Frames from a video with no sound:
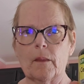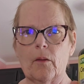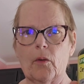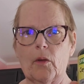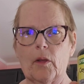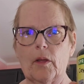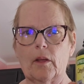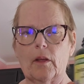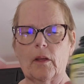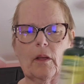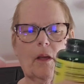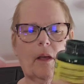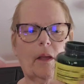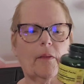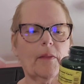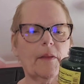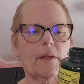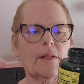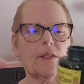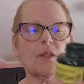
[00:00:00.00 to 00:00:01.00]
Okay,
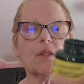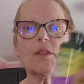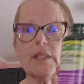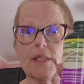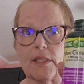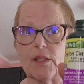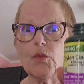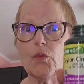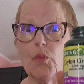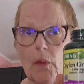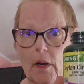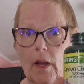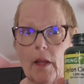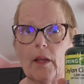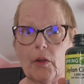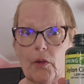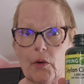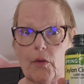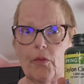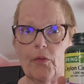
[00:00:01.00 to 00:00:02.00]
and this is what I
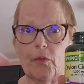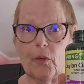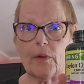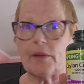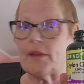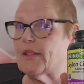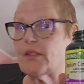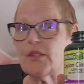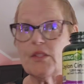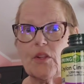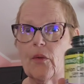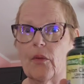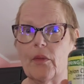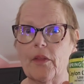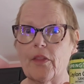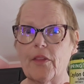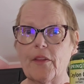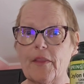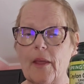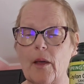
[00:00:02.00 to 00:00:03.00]
could afford. This is the
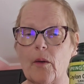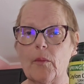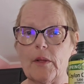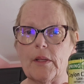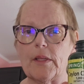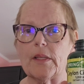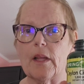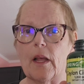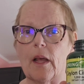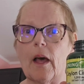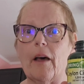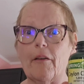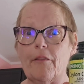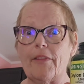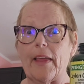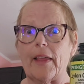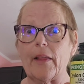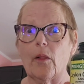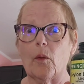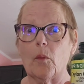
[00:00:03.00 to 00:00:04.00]
only thing that was
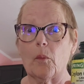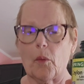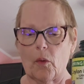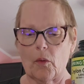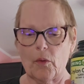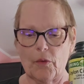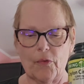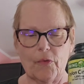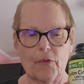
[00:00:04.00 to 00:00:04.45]
available.